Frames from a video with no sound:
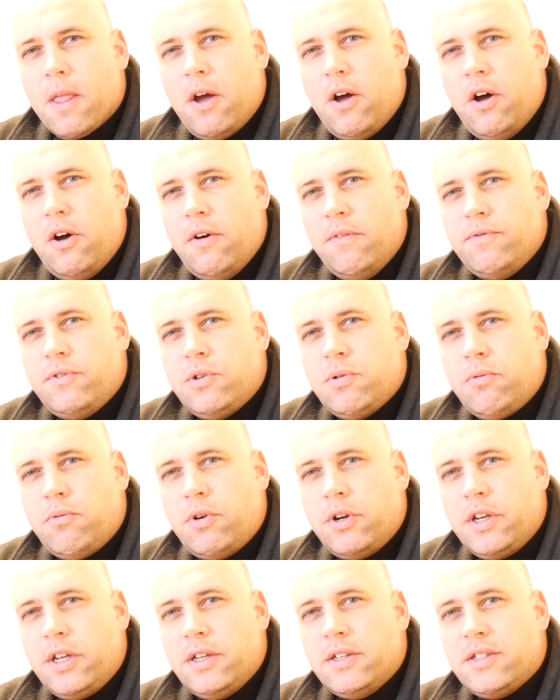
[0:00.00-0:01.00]
of
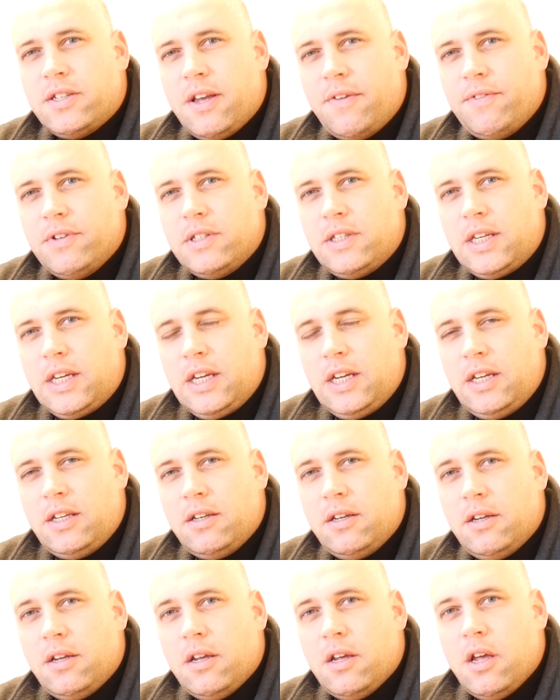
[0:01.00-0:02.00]

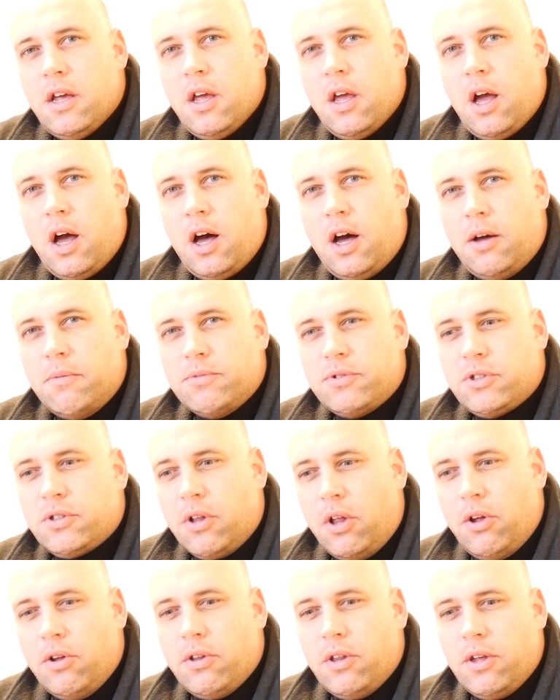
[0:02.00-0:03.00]
2017,
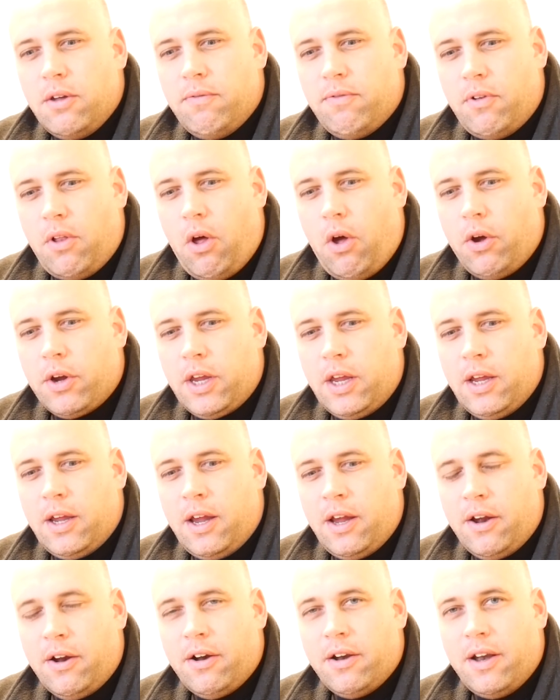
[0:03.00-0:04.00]
slowly vlogging
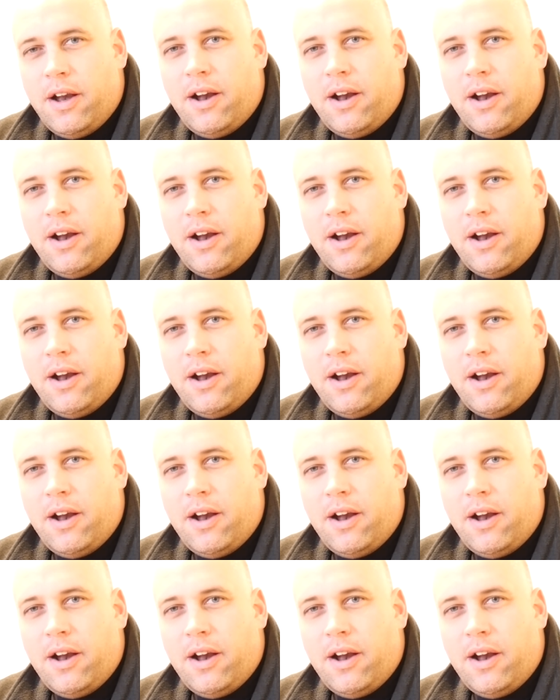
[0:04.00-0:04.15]
here and